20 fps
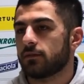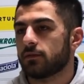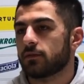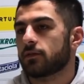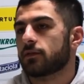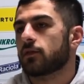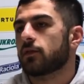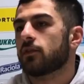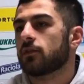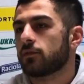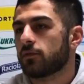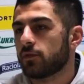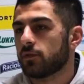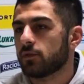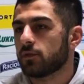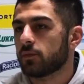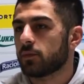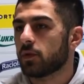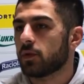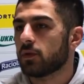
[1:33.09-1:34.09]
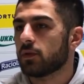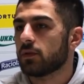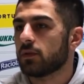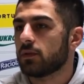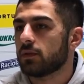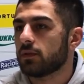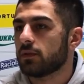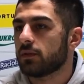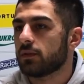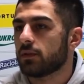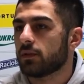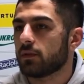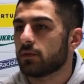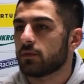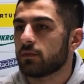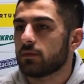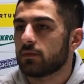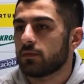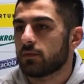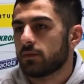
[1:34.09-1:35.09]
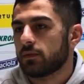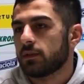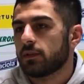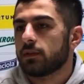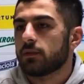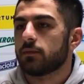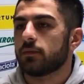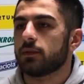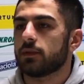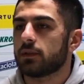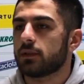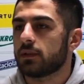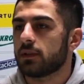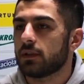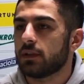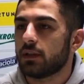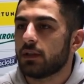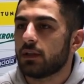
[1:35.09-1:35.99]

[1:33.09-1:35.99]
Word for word: strong football, you know, little bit,